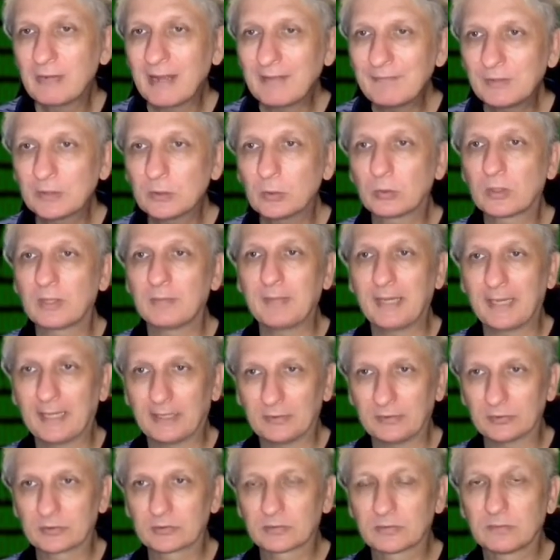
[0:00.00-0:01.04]
into
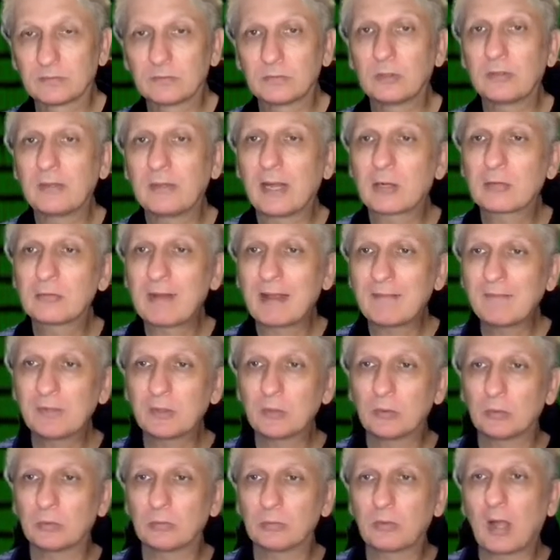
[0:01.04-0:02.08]
graphical commands
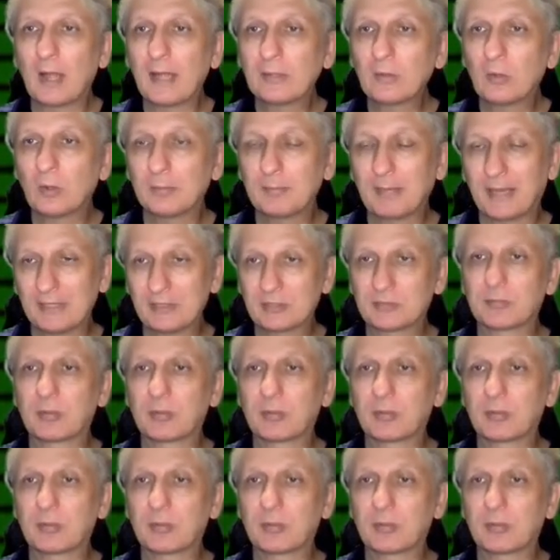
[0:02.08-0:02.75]
for our graphical